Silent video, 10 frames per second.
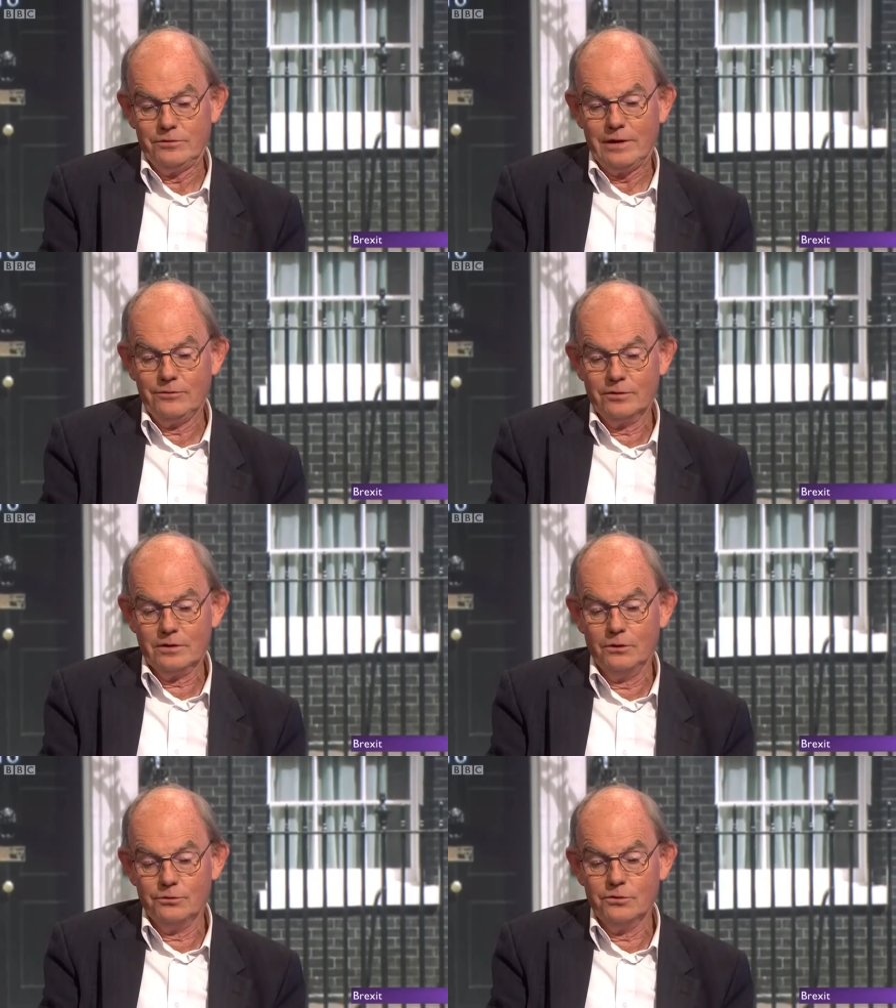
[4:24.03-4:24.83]

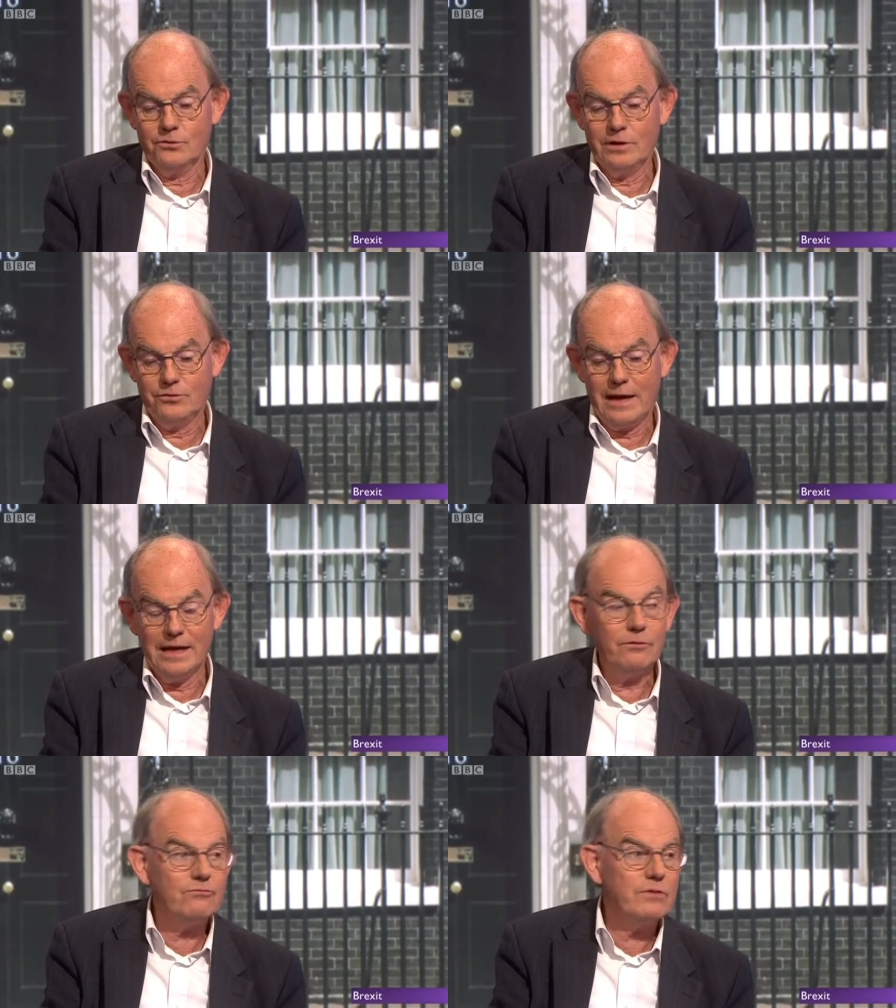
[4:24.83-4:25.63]
it's the
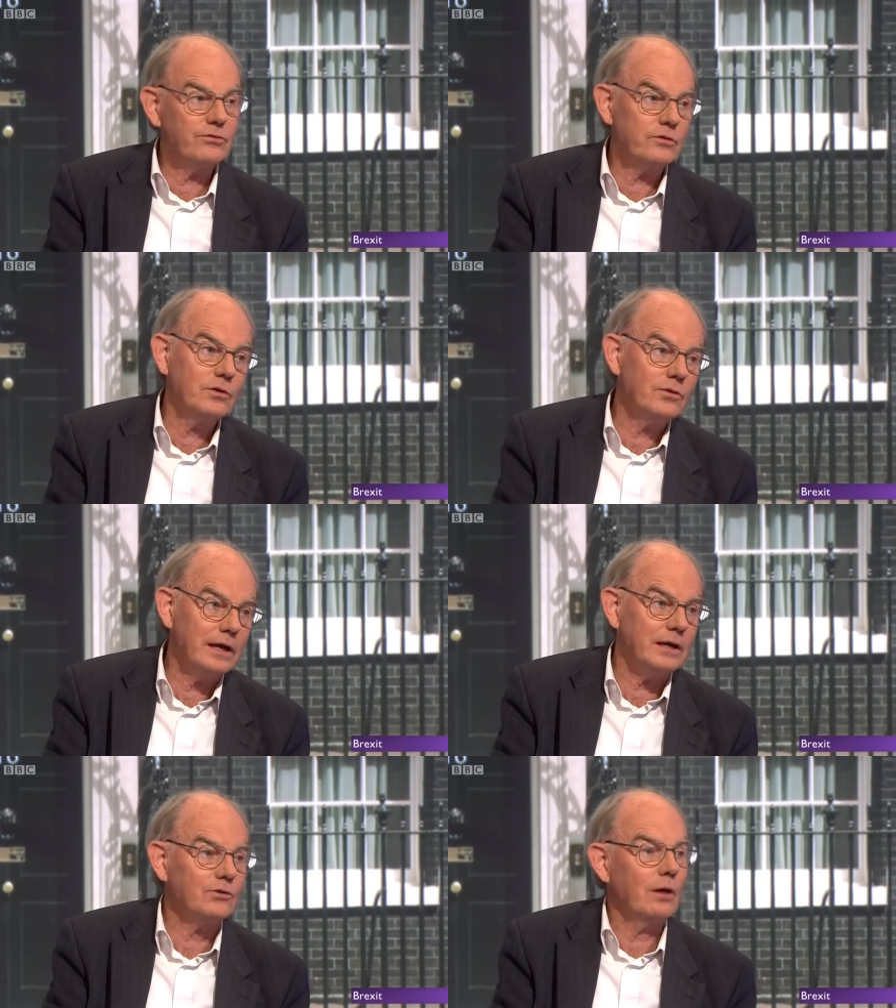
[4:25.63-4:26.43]
hell of a risk to
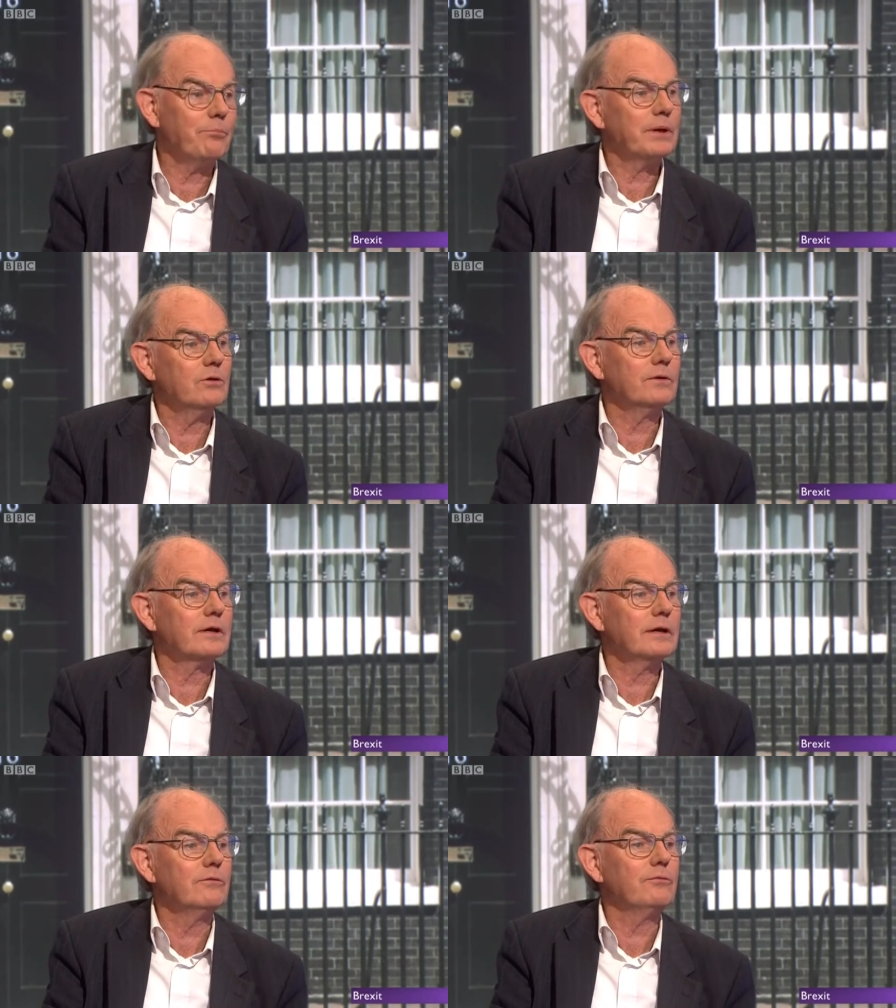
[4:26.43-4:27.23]
take, jumping over
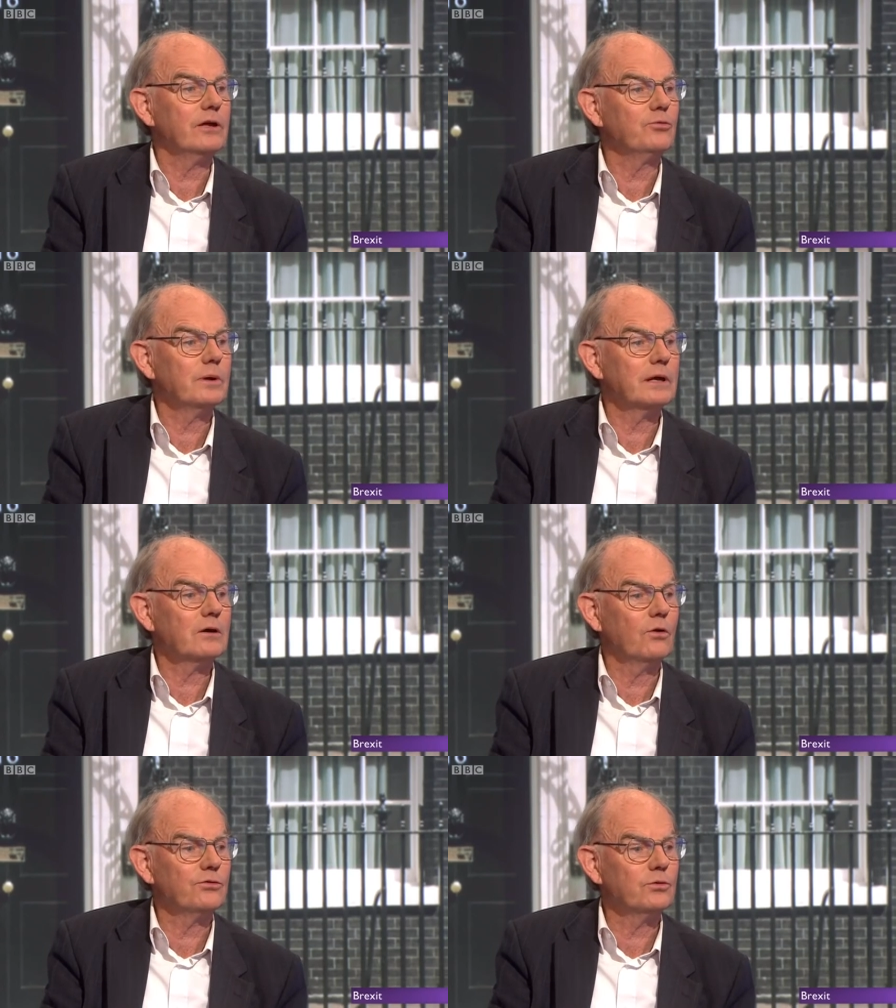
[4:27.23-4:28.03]
the cliff edge, when it
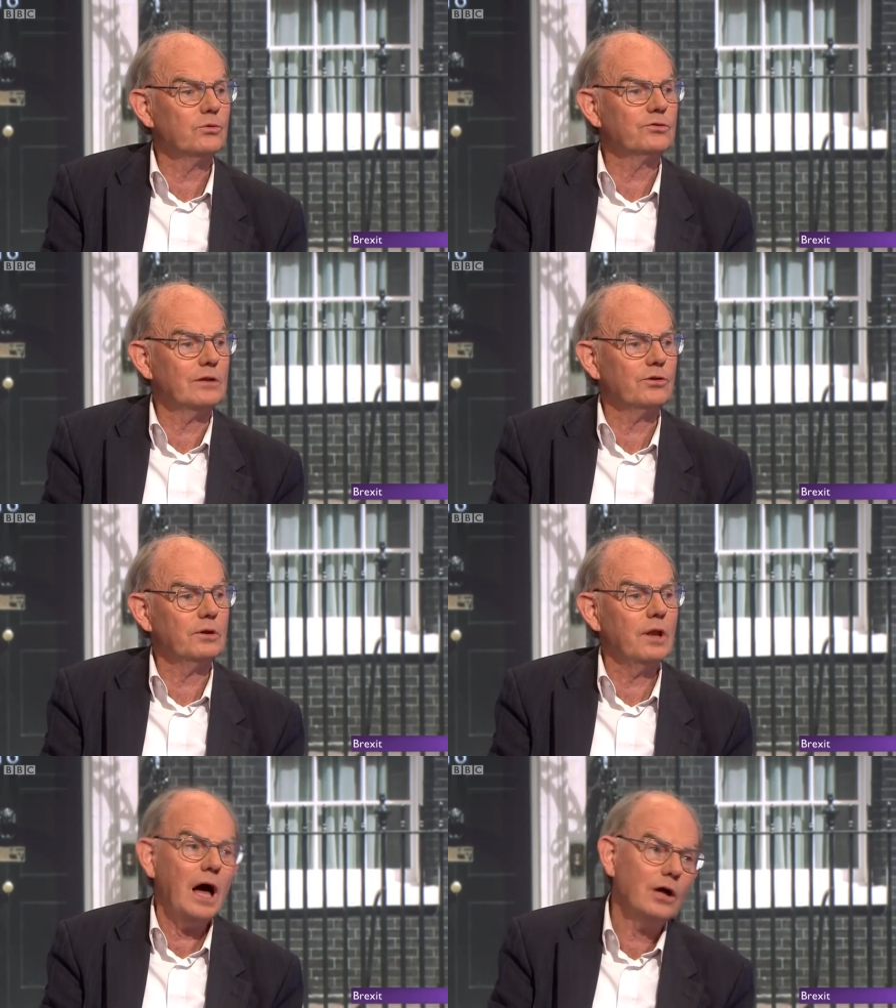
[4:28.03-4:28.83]
constitutes such a
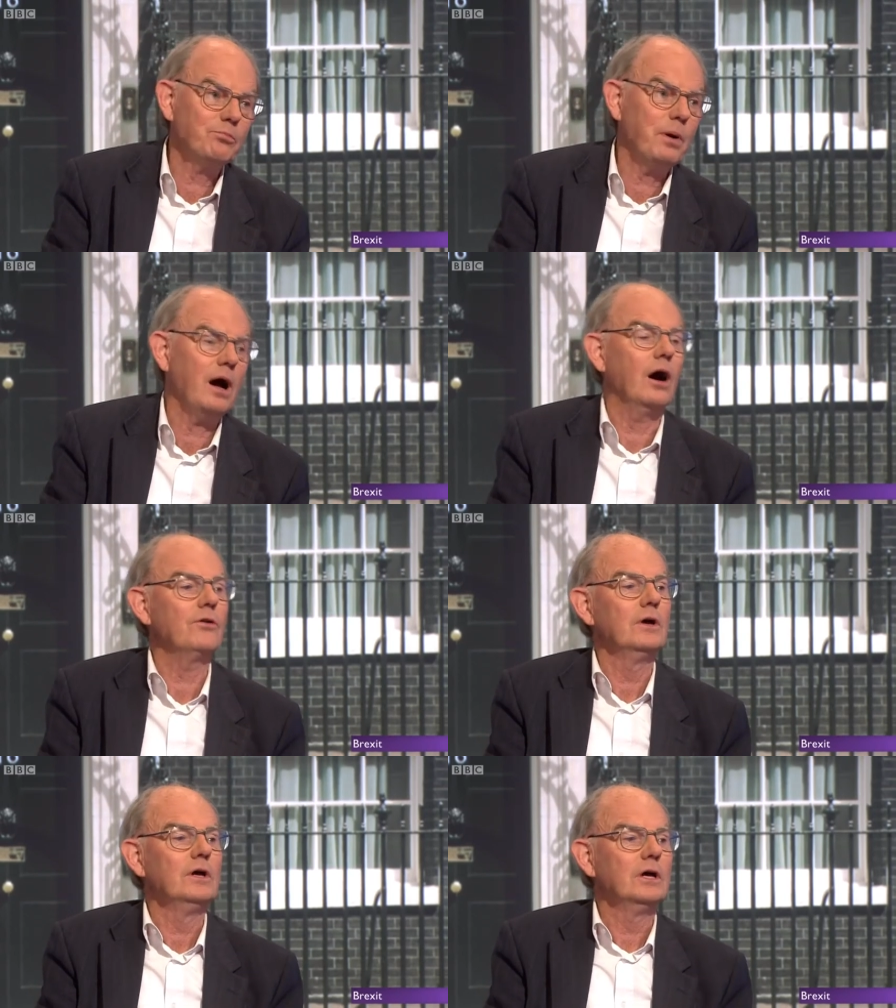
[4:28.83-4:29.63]
large
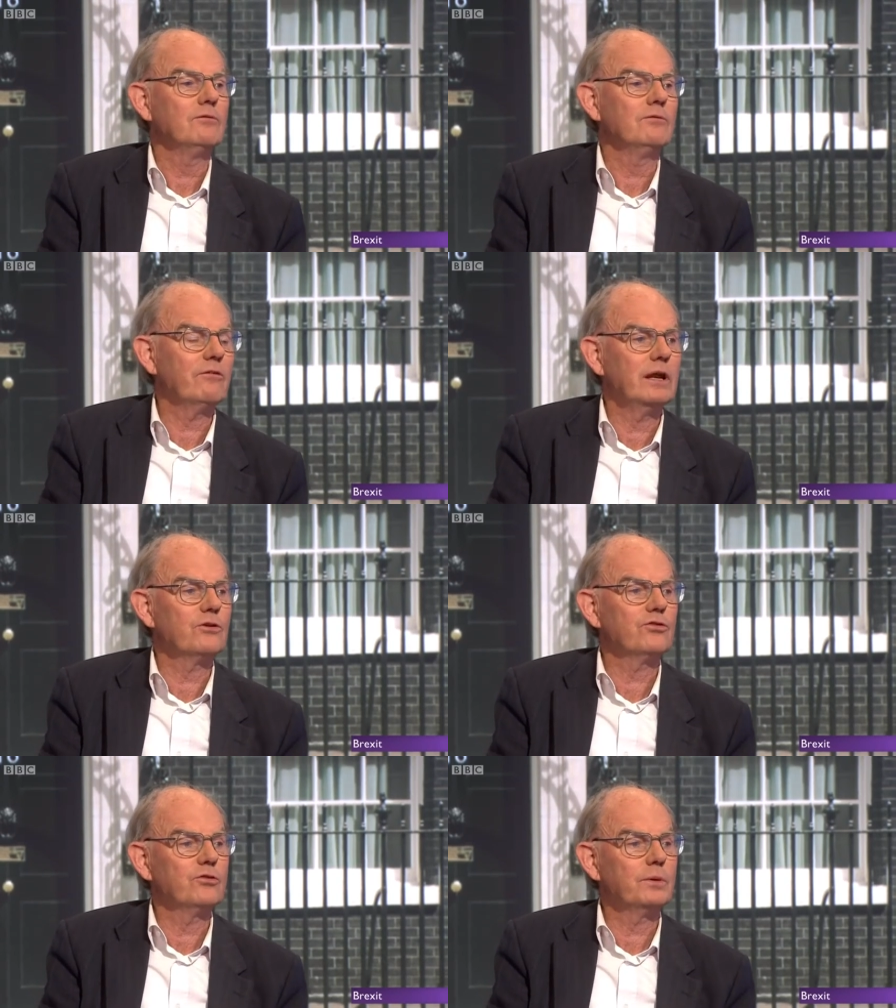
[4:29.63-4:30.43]
part of our
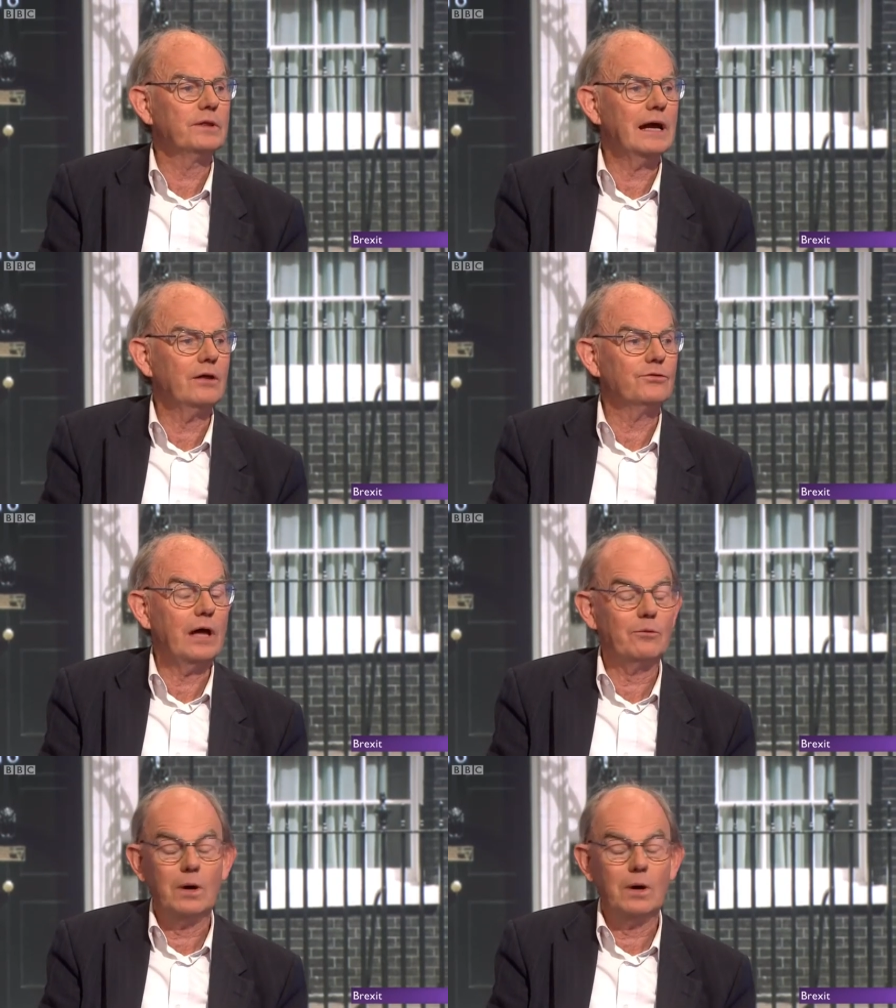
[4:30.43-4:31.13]
relations with the outside.